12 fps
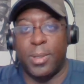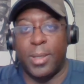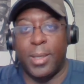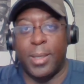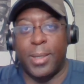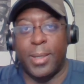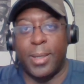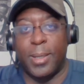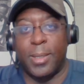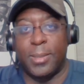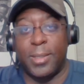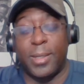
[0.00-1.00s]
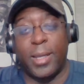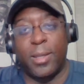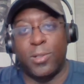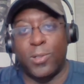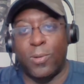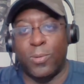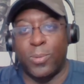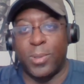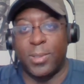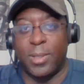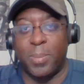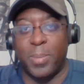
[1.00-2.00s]
and today the jolt
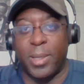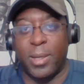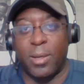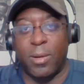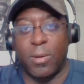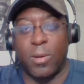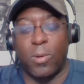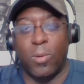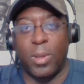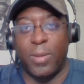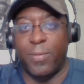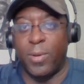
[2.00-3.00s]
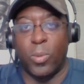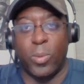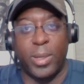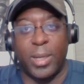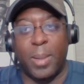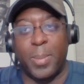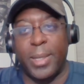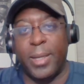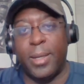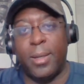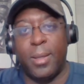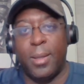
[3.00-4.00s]
was them getting their goal, even though we
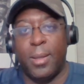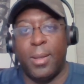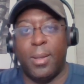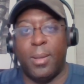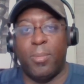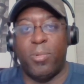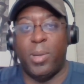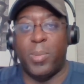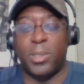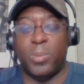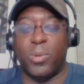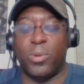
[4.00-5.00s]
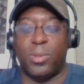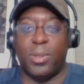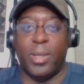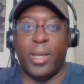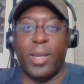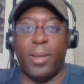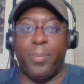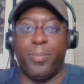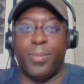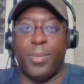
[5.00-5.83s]
dominated pretty much most of the game.